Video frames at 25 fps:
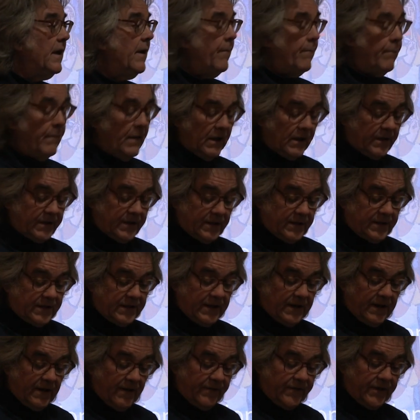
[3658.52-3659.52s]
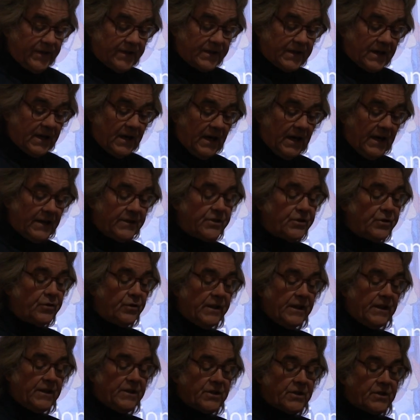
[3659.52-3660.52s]
Militancy of this kind
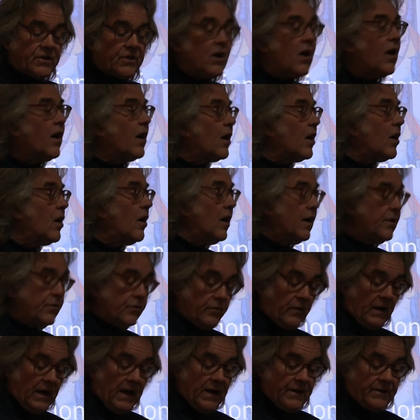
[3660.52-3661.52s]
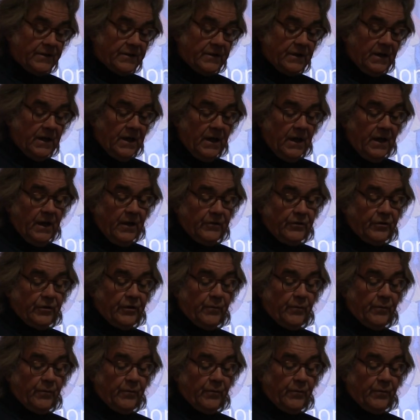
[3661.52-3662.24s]
stood in stark contrast to